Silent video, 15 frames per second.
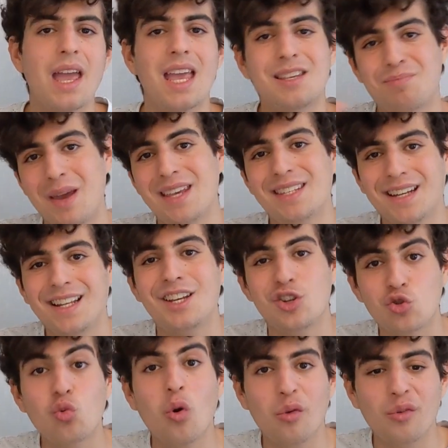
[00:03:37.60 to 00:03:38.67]
It's basically
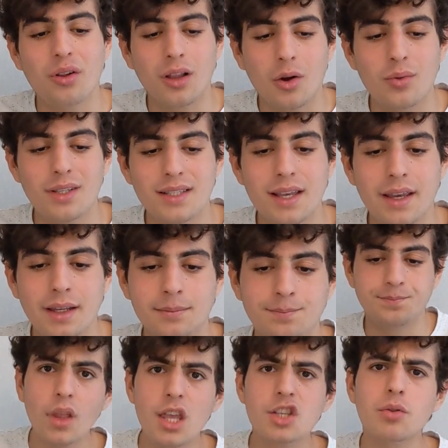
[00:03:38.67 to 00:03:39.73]
just waffle, I would say.
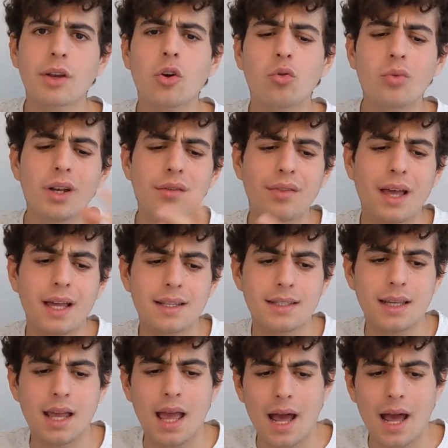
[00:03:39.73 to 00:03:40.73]
So I got rid of that,